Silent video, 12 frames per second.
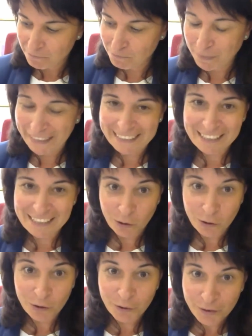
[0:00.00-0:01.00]
But
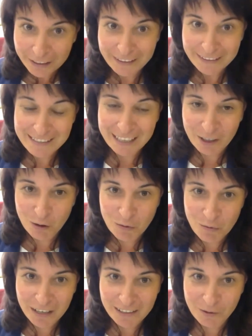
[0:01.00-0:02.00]
all of the second
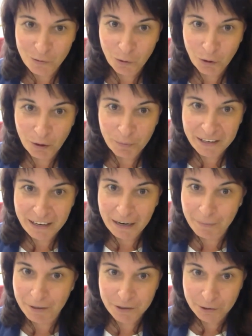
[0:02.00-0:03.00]
one will be
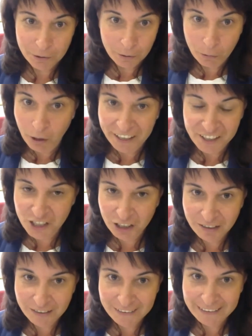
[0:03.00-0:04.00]
about the regulation.
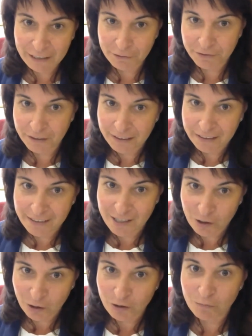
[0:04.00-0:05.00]
If it is
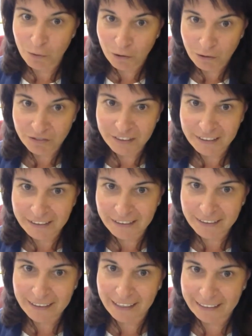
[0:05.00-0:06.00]
non-voluntary
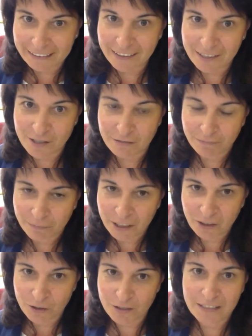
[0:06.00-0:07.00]
and it is
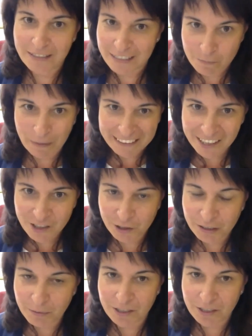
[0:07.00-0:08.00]
because it is
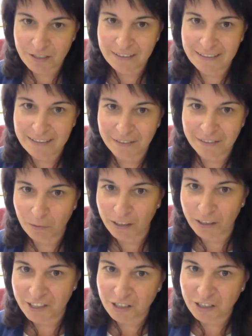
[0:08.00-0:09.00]
mandatory, because it is a
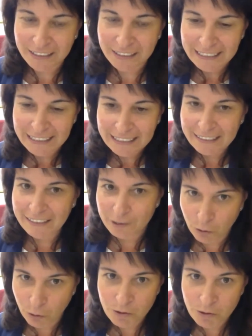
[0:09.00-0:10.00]
regulation, the
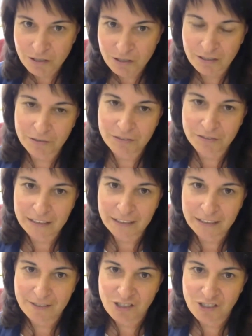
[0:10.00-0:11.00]
rules of
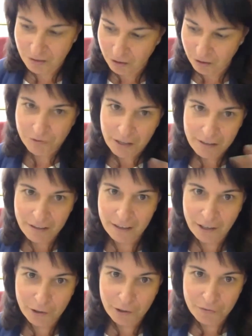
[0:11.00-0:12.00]
the